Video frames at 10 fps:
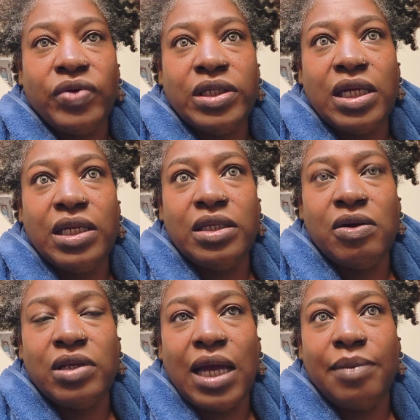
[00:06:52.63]

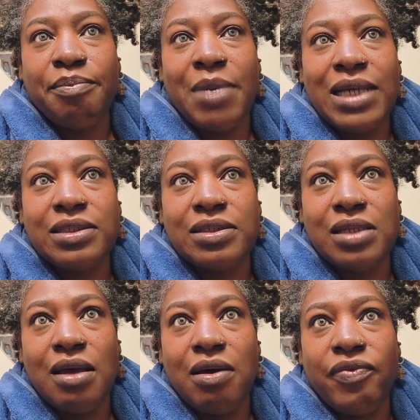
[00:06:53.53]
And, like
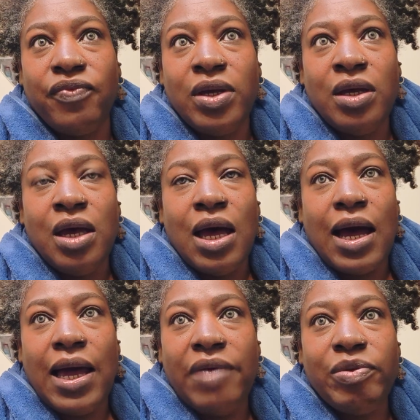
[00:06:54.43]
myself,
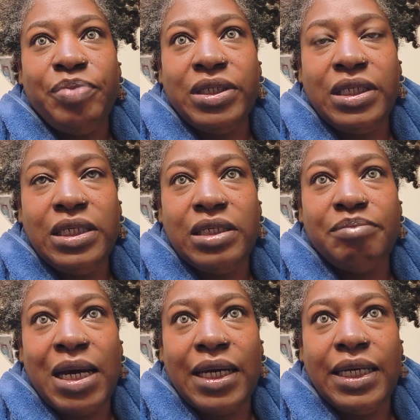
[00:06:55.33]
I haven't put heat in
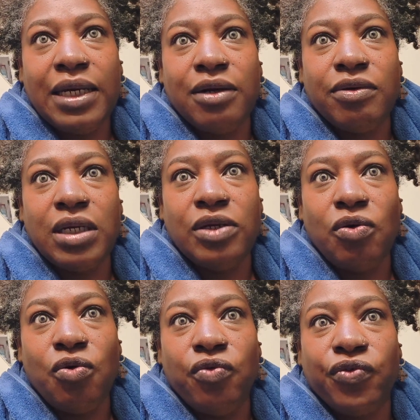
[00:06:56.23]
my hair in
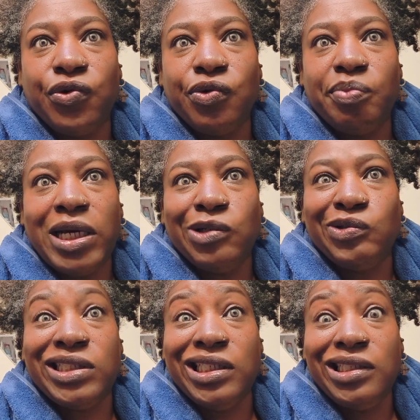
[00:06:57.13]
over
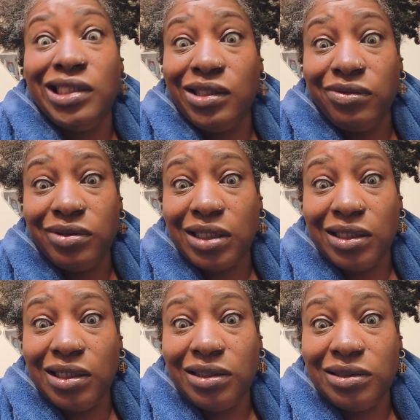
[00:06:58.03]
about 10 years, I
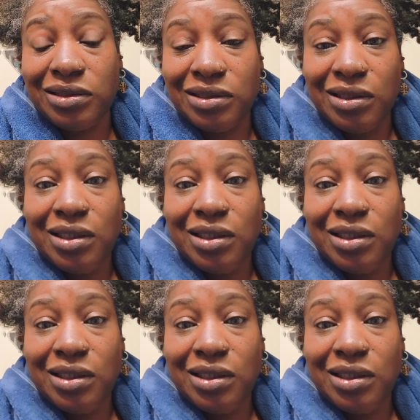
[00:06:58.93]
guess.